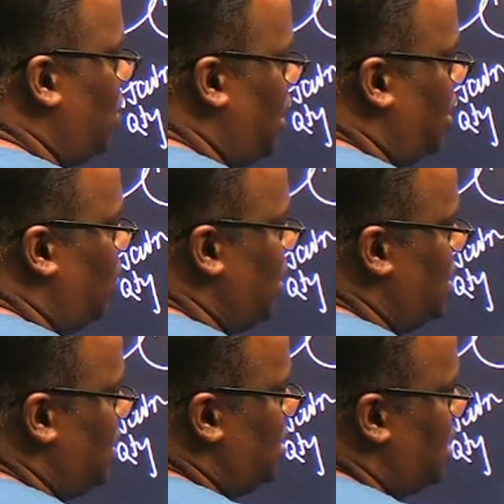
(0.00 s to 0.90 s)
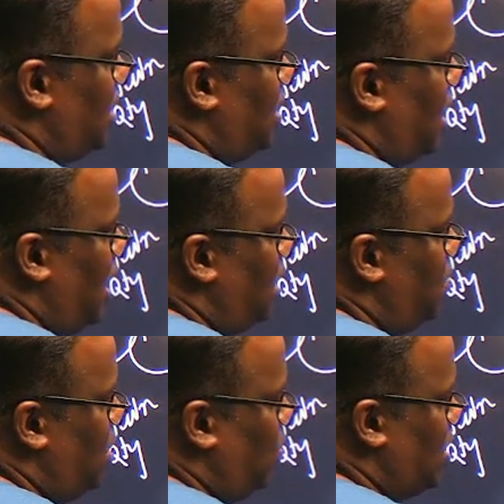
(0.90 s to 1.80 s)
question is, there's an
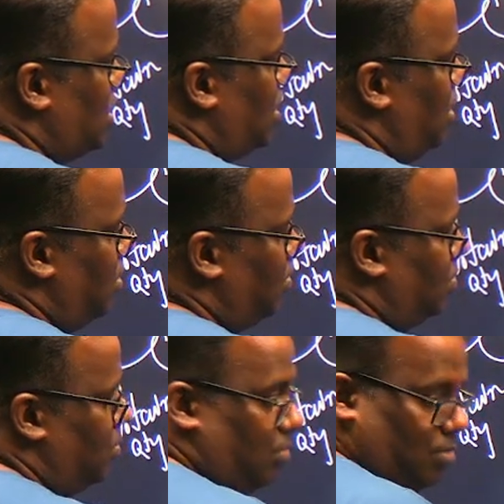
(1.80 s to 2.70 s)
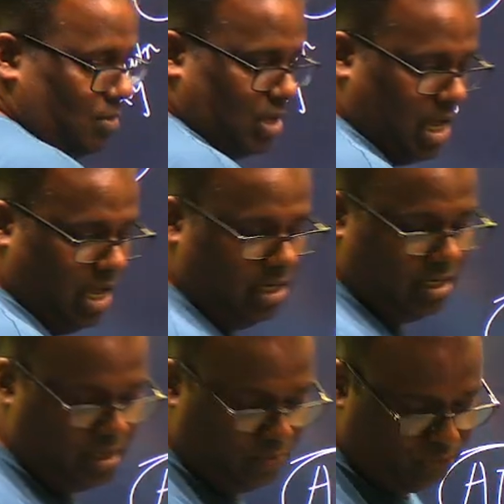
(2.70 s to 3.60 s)
ATP question. And
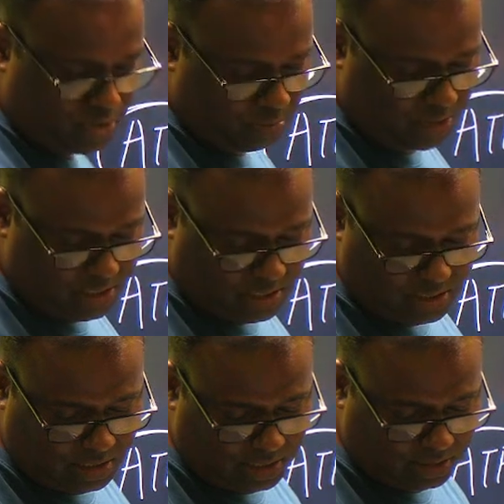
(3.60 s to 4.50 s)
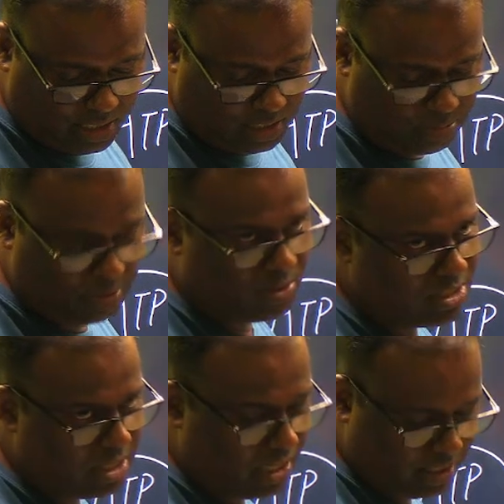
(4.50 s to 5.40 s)
if somebody doesn't get the ATP question,
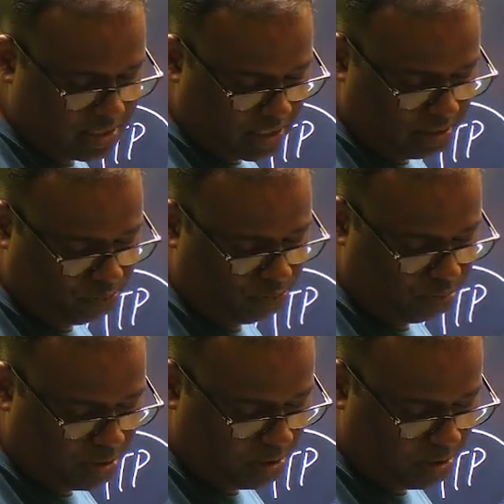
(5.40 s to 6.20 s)
I can send the